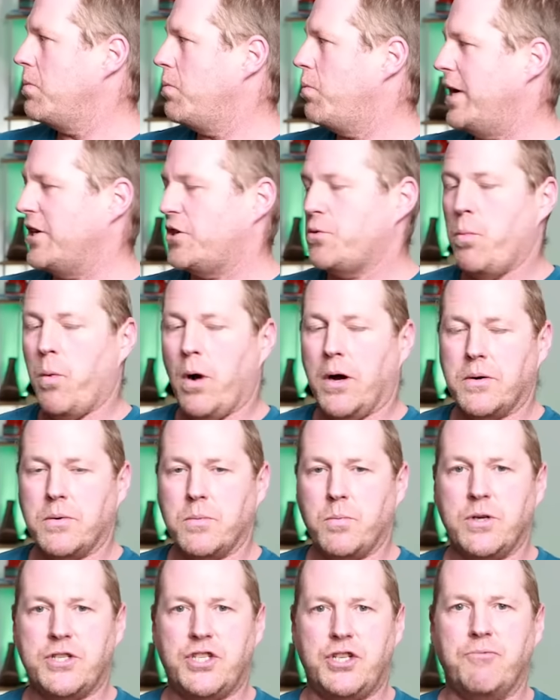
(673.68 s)
Which
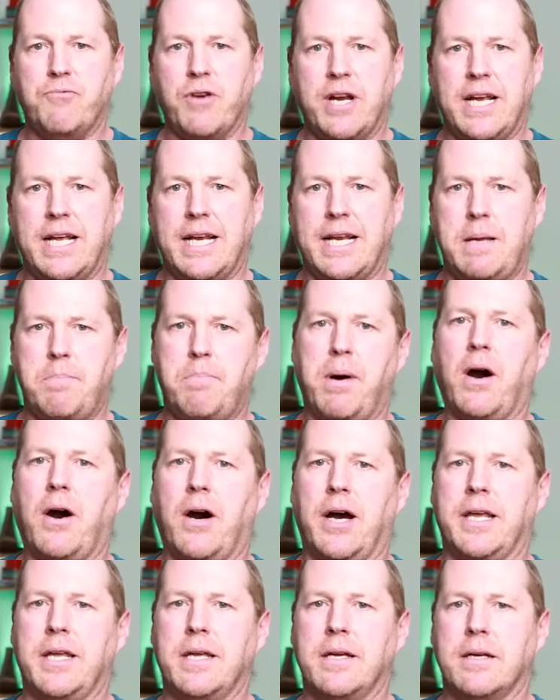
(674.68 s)
one would you really
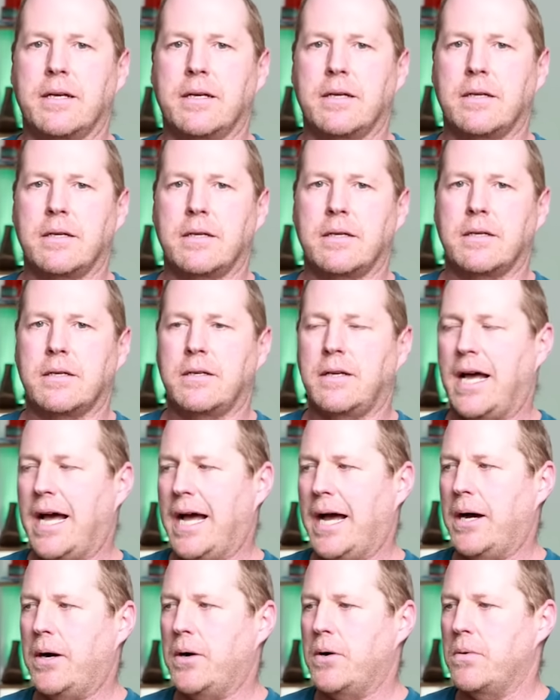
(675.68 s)
buy?
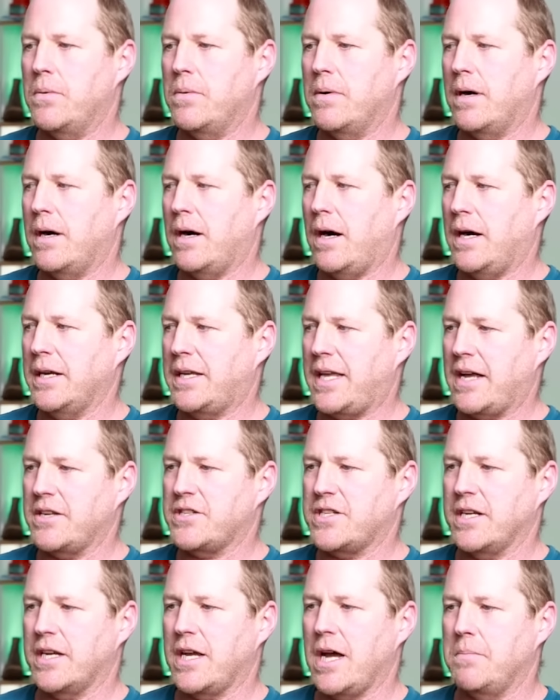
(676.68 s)
Now, I
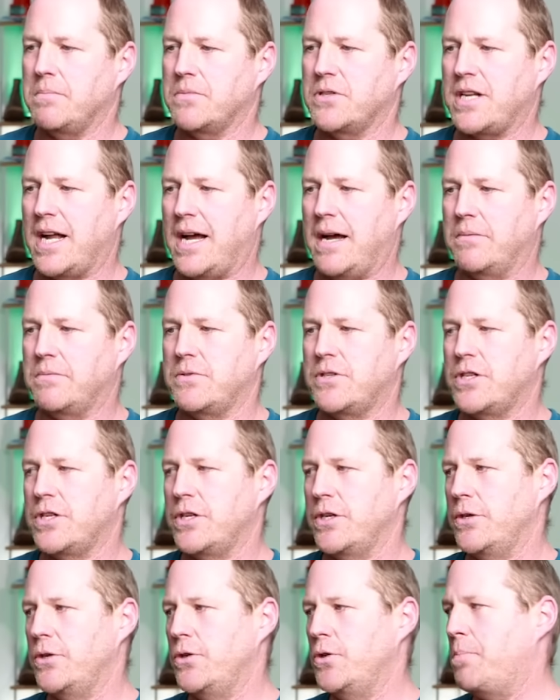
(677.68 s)
guess it comes down
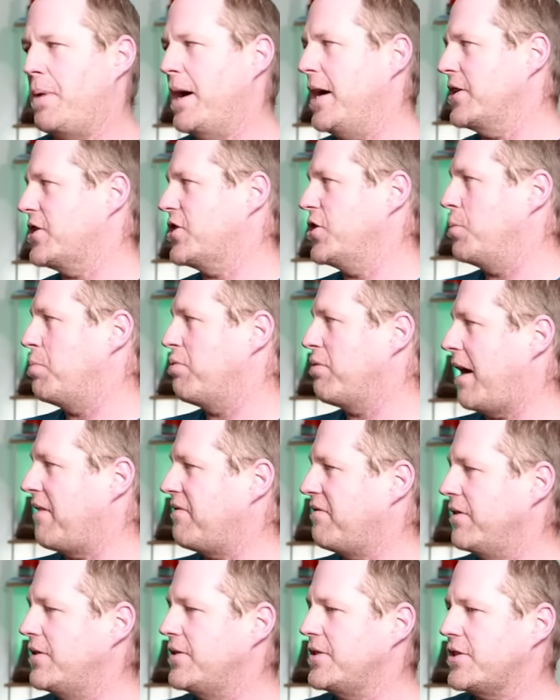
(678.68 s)
to personal
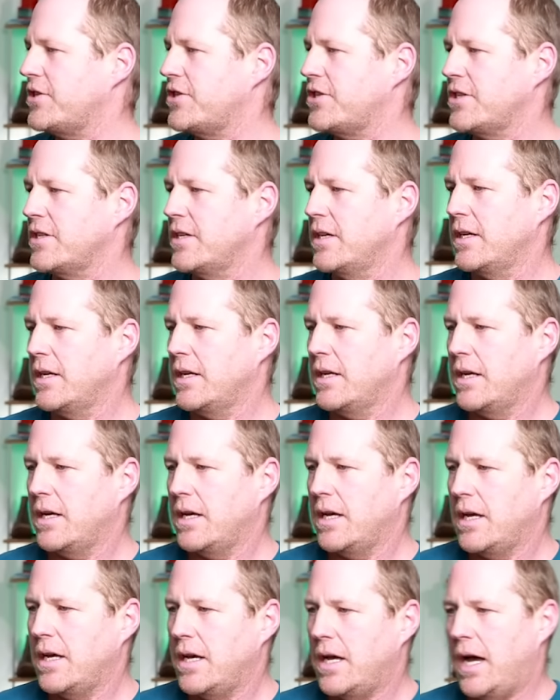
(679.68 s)
preference.
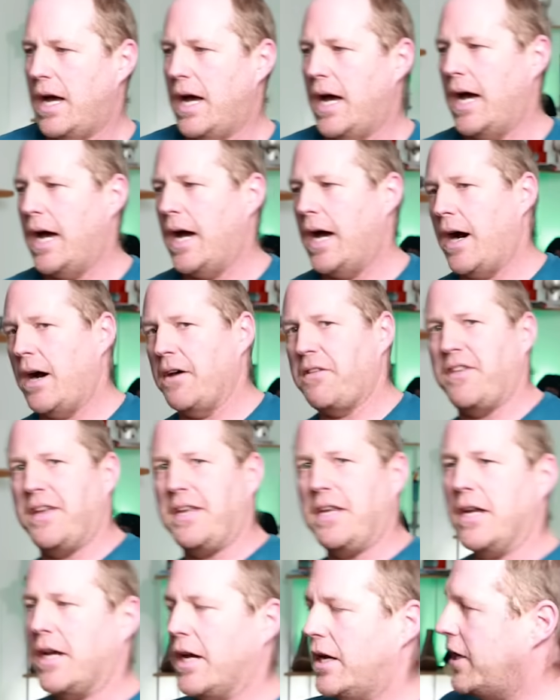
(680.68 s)
I
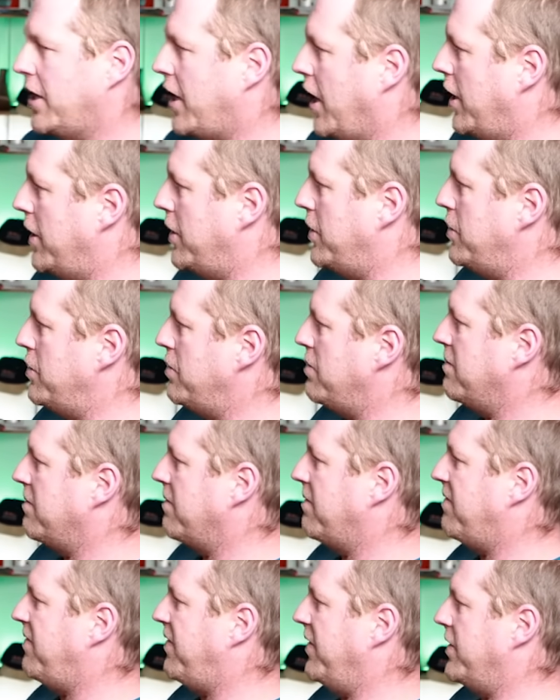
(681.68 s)
think you're going to go
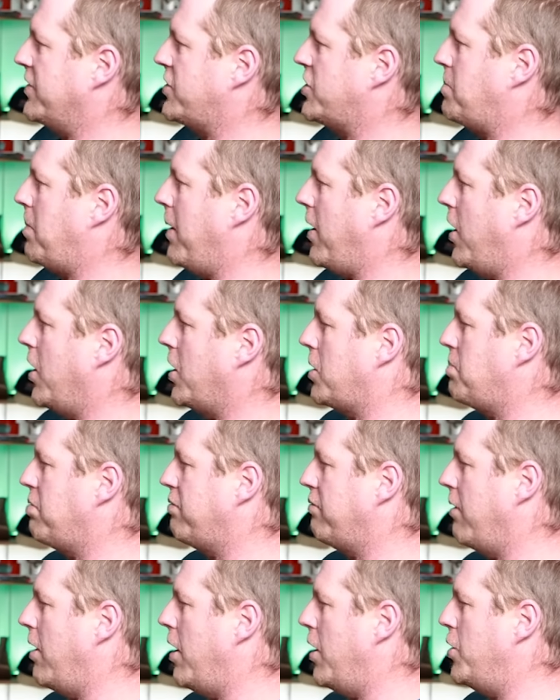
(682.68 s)
for the Spark
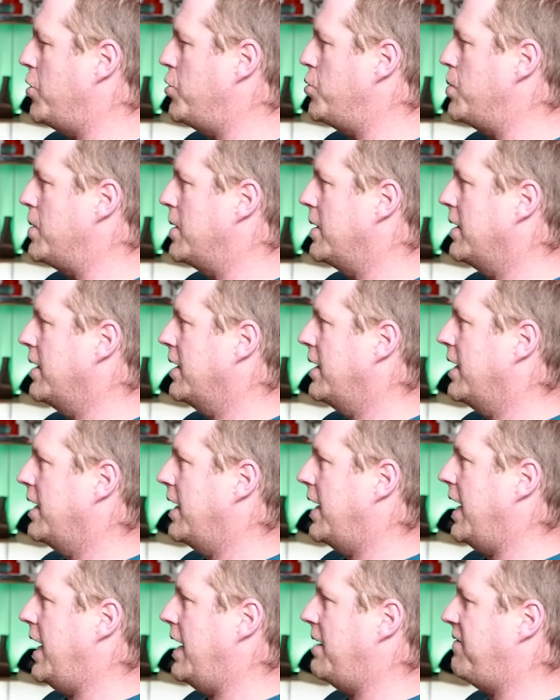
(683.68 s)
Pro
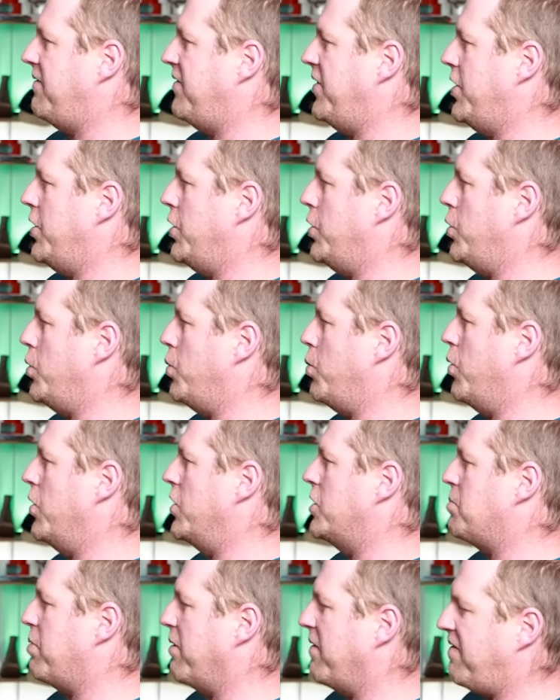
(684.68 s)
if you
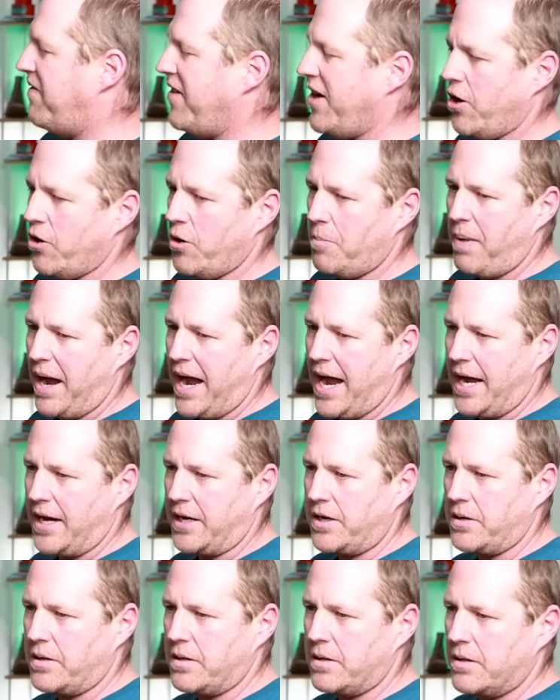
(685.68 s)
would prefer a
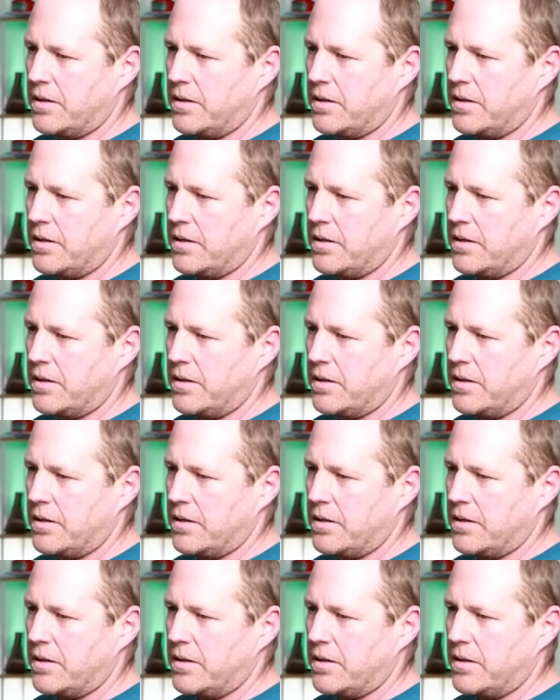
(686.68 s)
bag